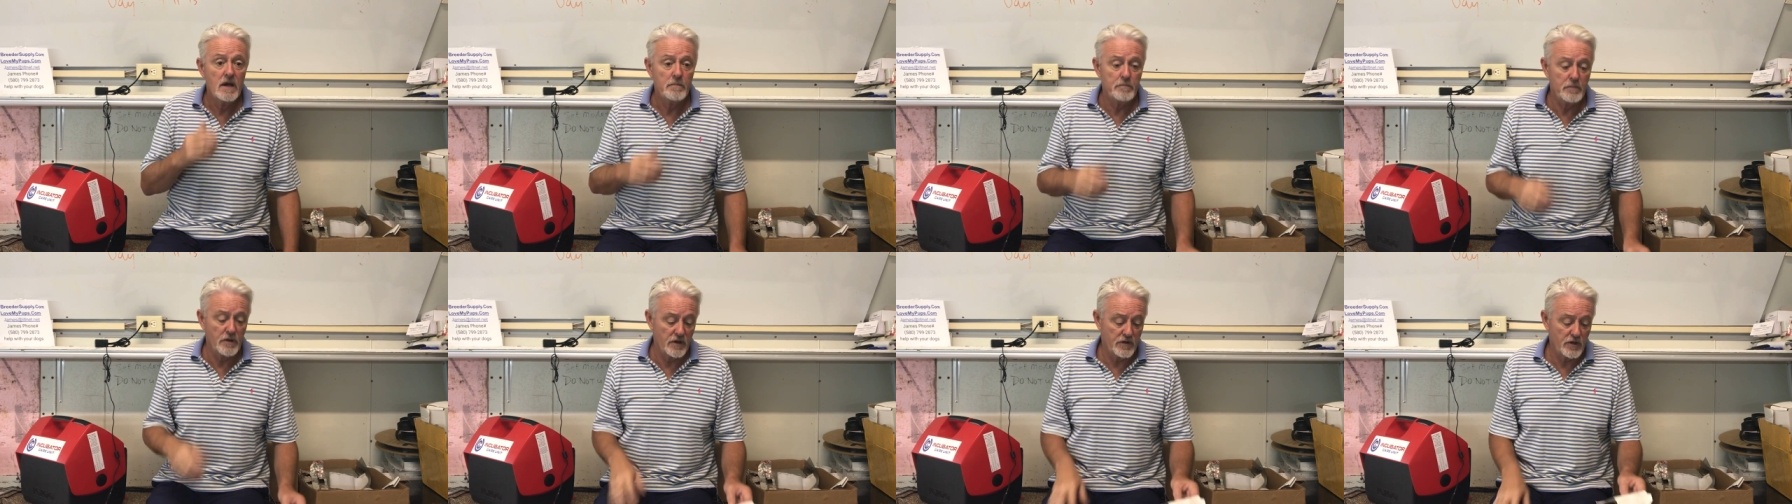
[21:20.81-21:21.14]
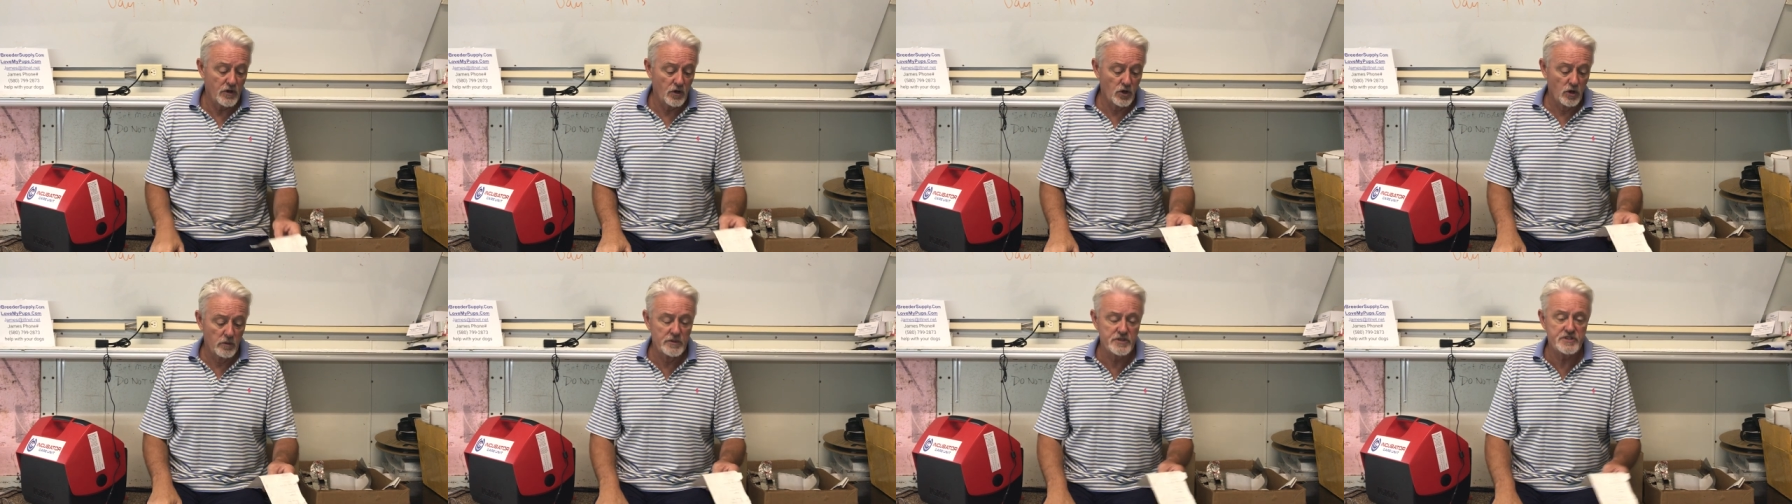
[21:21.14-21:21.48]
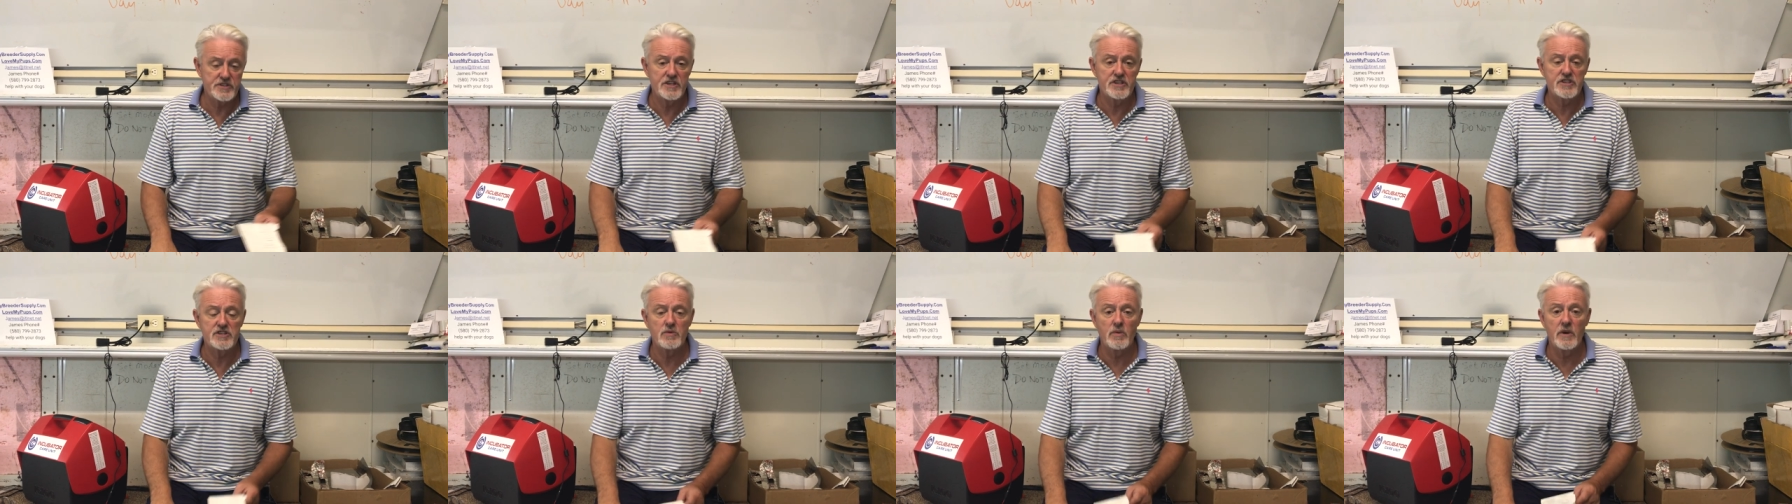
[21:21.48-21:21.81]
But the normal
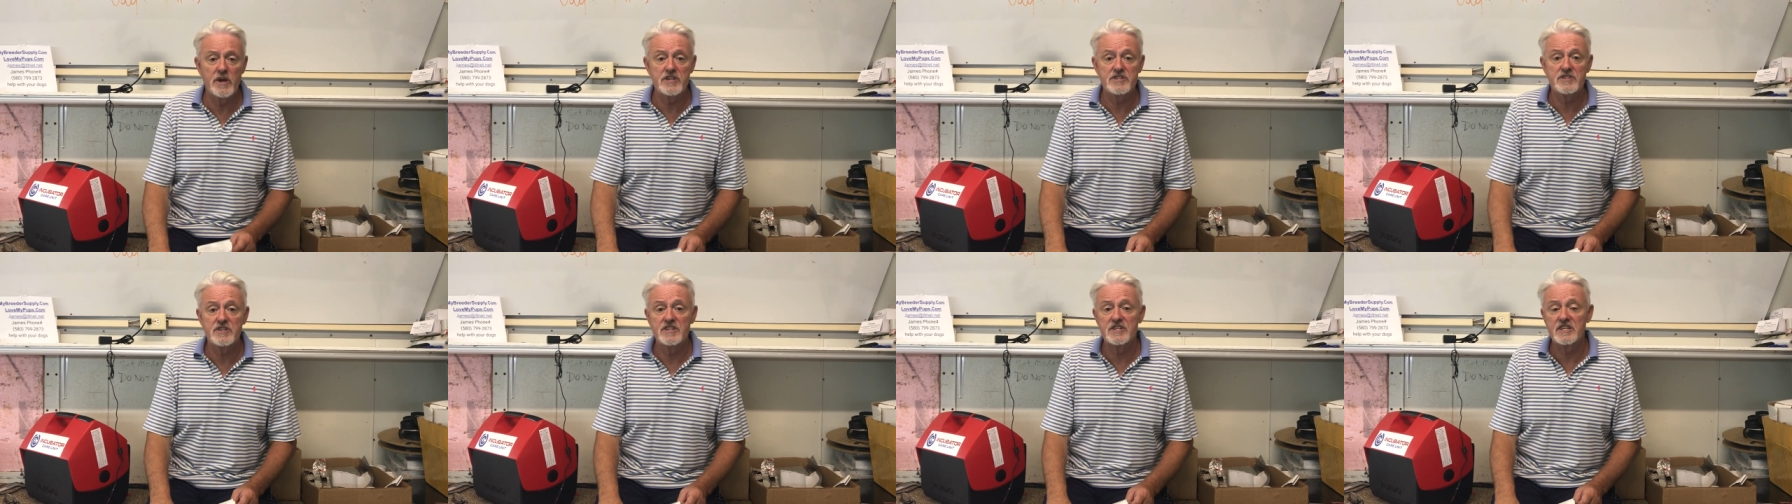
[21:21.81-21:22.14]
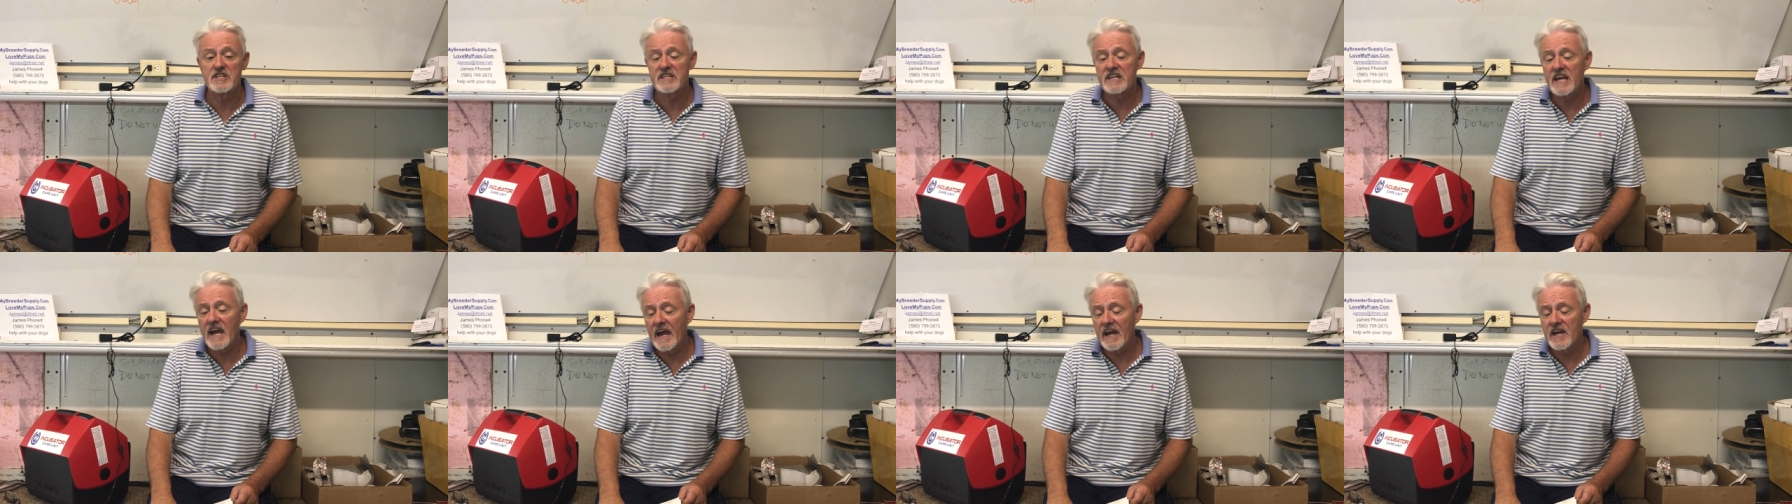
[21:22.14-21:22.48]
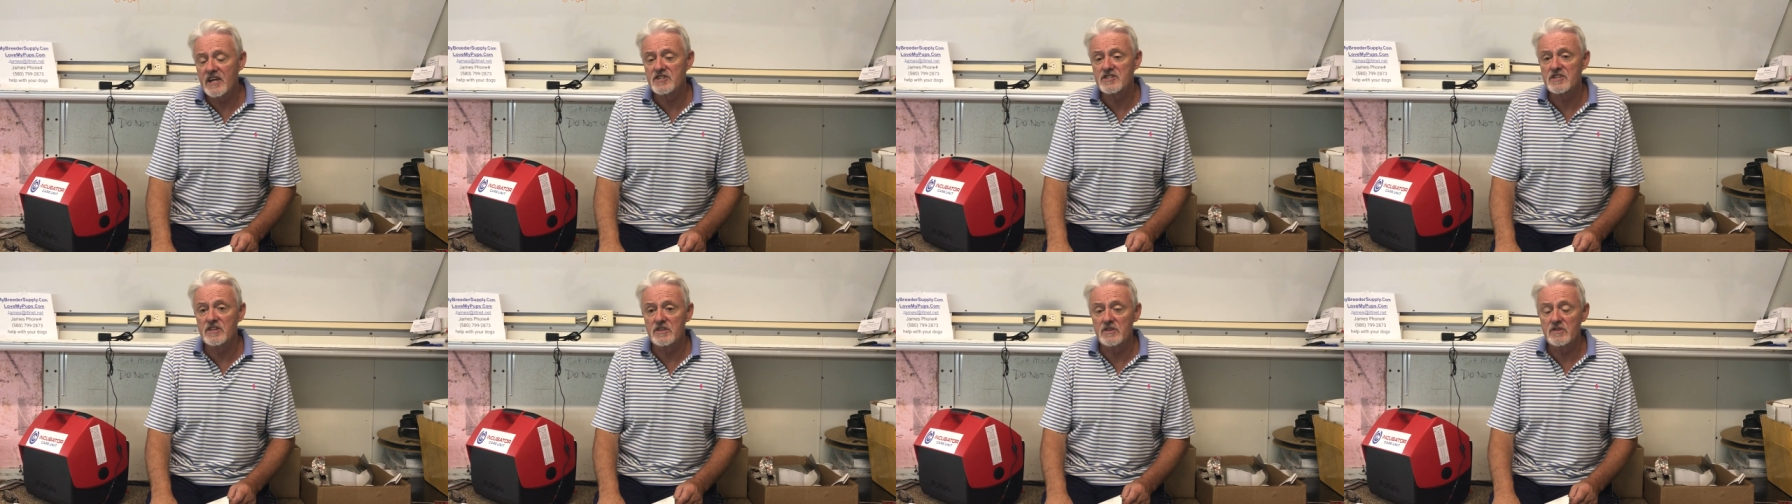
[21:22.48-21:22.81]
situation is
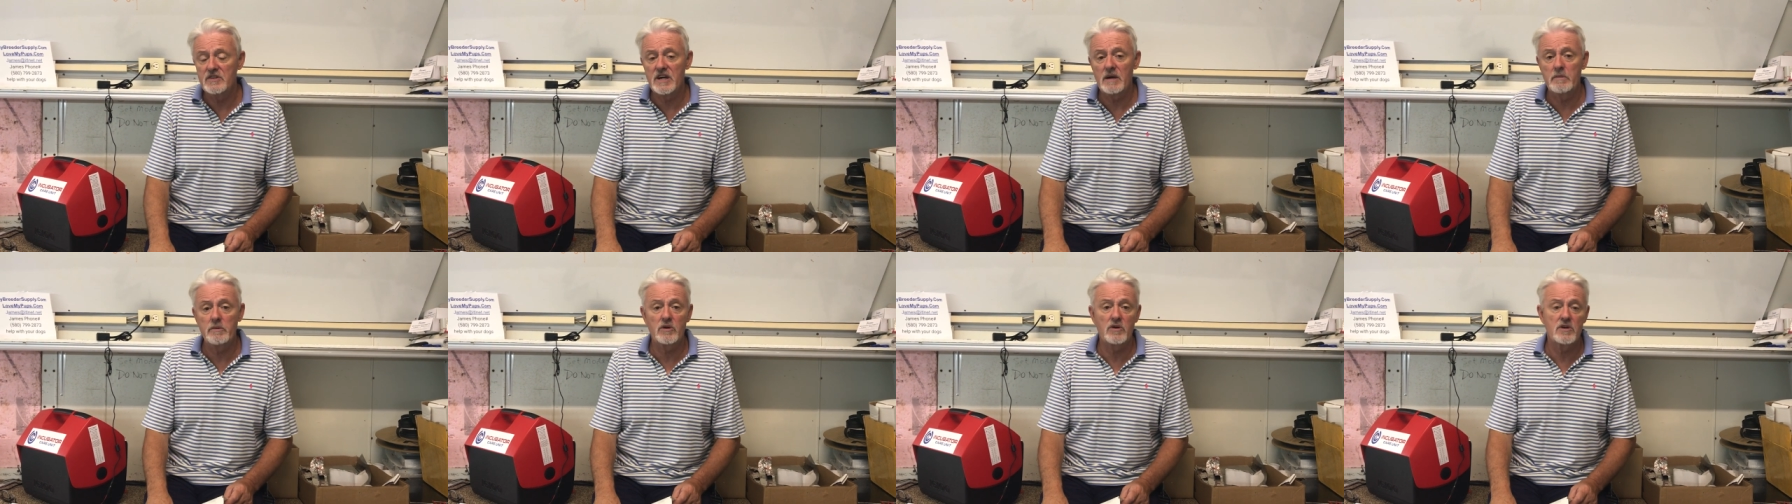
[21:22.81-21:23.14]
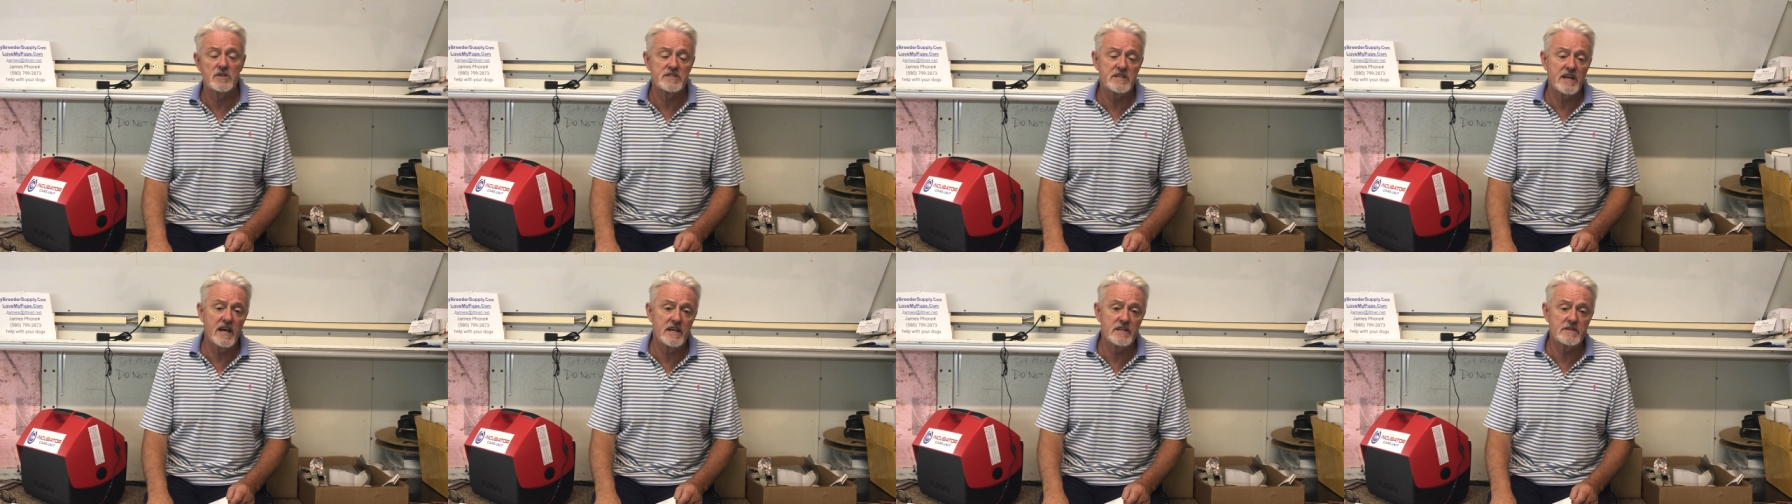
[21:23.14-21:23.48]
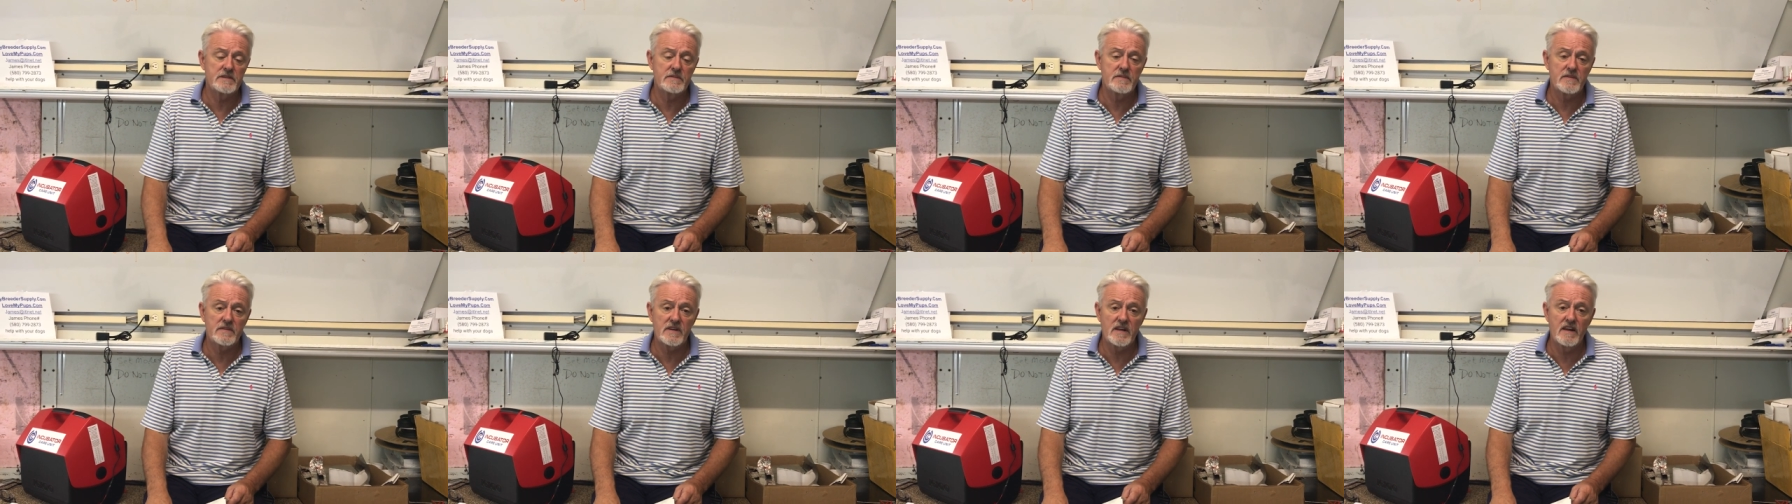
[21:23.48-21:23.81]
occasionally you come across a
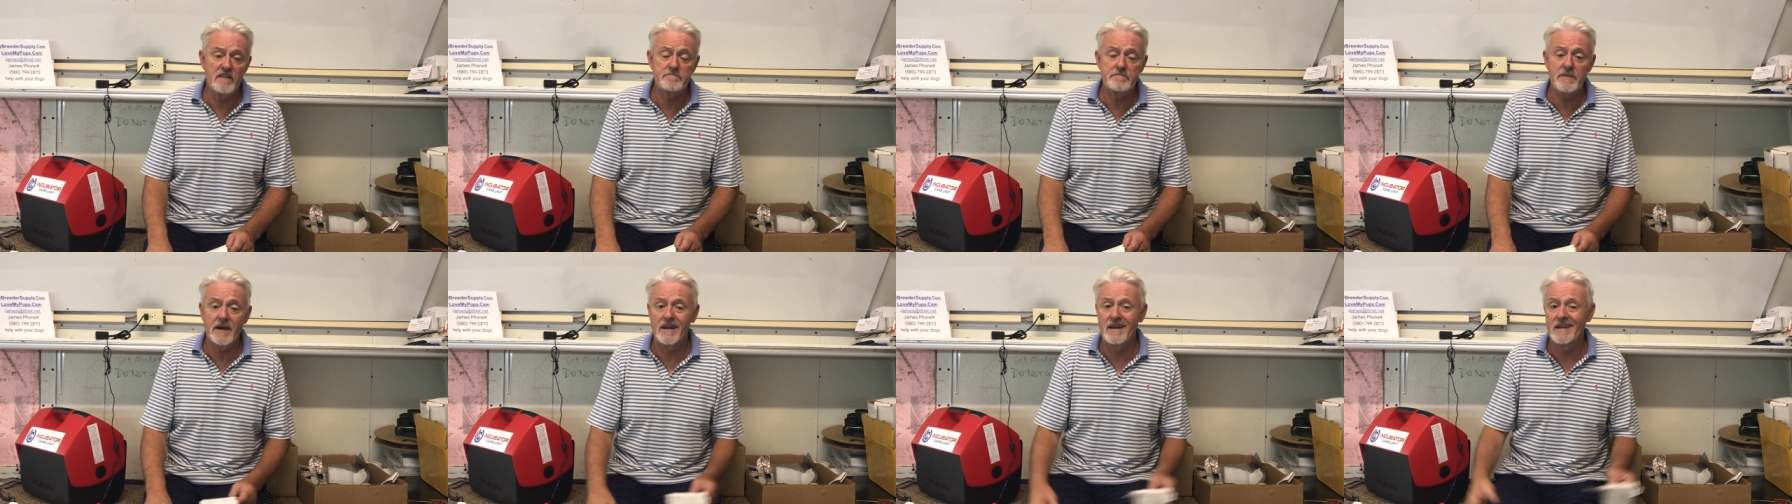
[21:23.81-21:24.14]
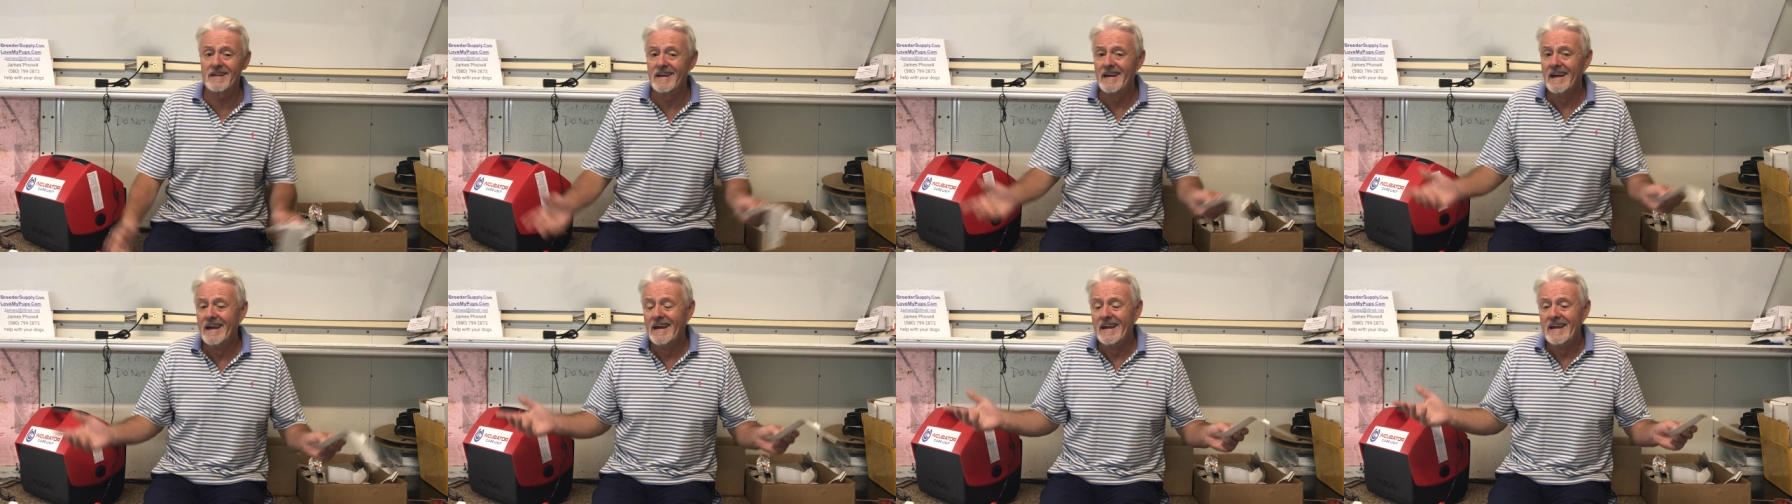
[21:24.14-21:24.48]
cleft palate.